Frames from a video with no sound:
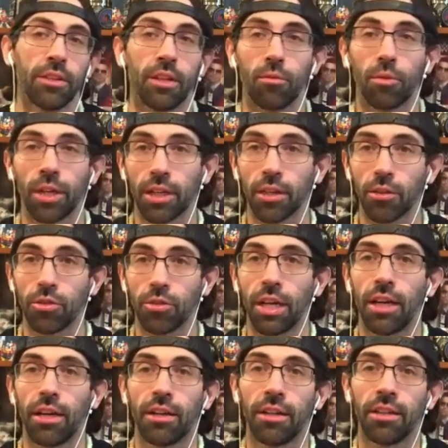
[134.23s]
then Wright goes
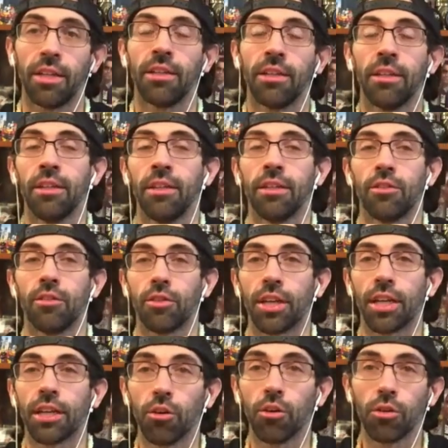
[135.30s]
down, and then
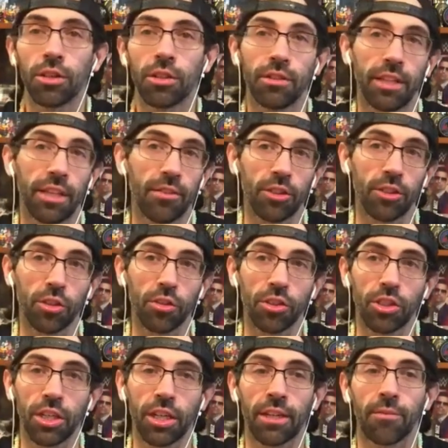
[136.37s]
they go to David
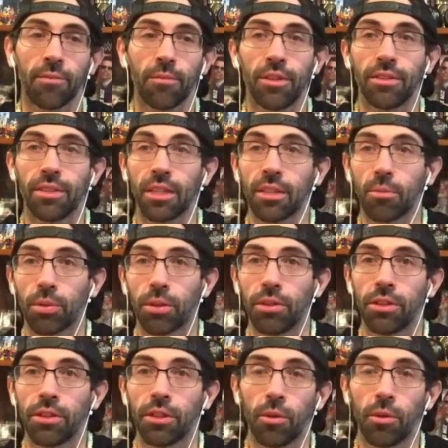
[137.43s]
Jiricek. Is that the
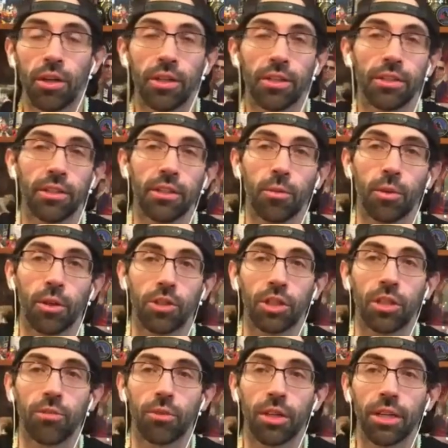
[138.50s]
player that they wanted? Did they want
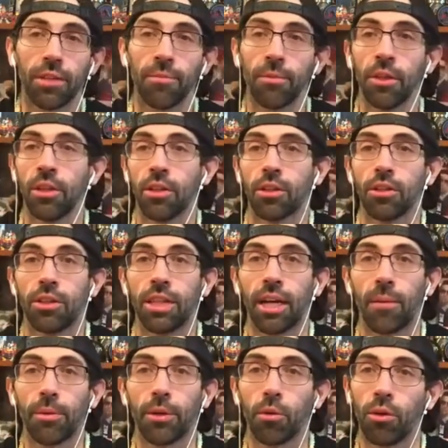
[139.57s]
Shane Wright? Could
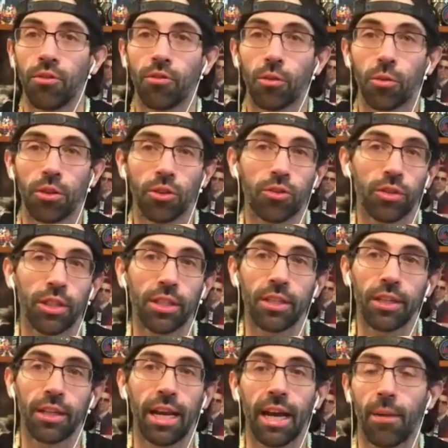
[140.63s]
that be a 1-for-1 trade
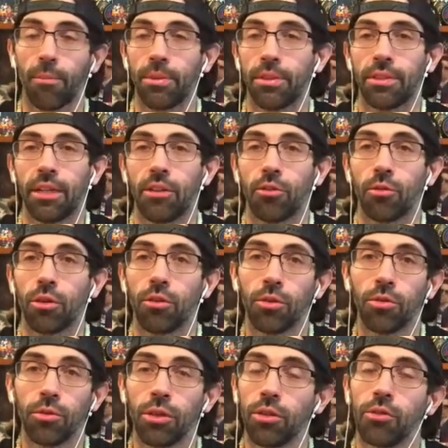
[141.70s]
that happens down the
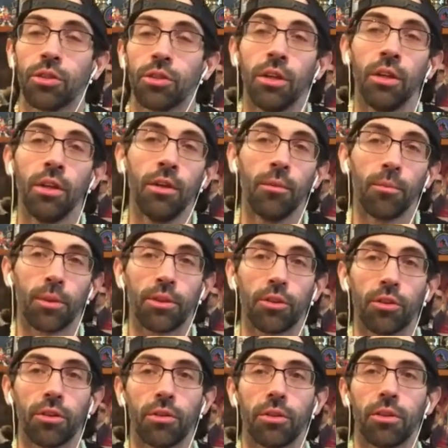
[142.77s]
road? Who knows? But
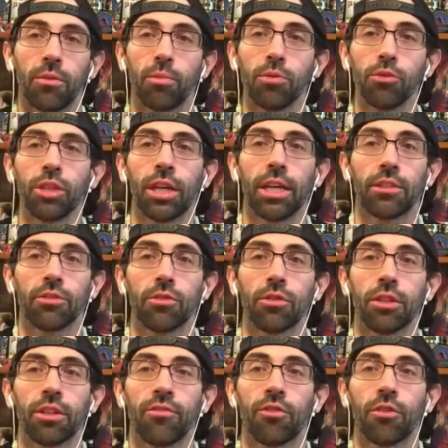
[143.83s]
the Blue Jackets are
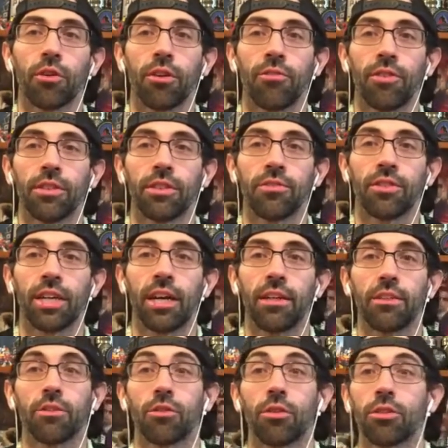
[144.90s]
looking for offensive
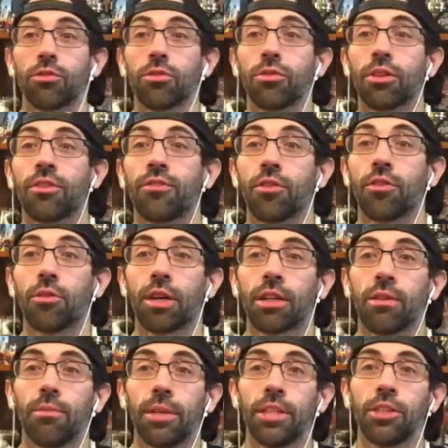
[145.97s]
talent. They're also looking for a
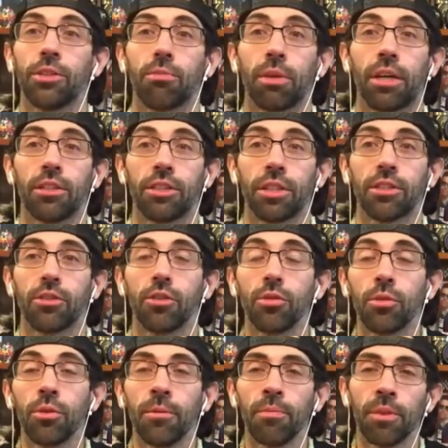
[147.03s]
reclamation project,
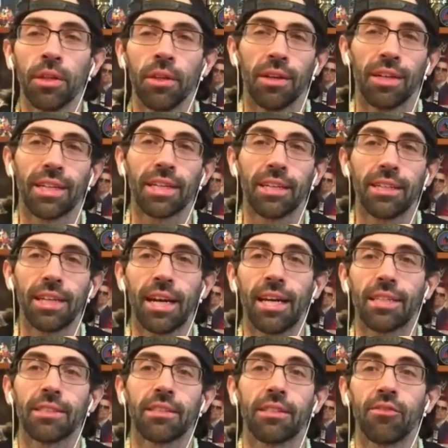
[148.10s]
too. A kid that
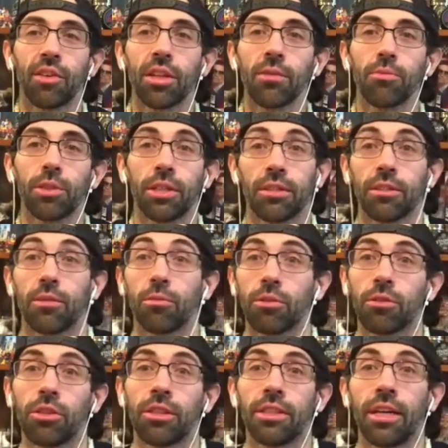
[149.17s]
hasn't developed yet,
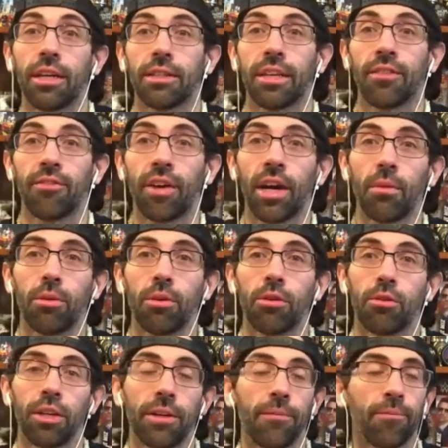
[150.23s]
similar to Dante
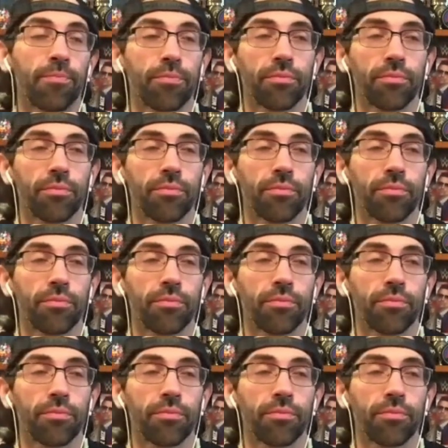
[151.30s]
Fabro, right?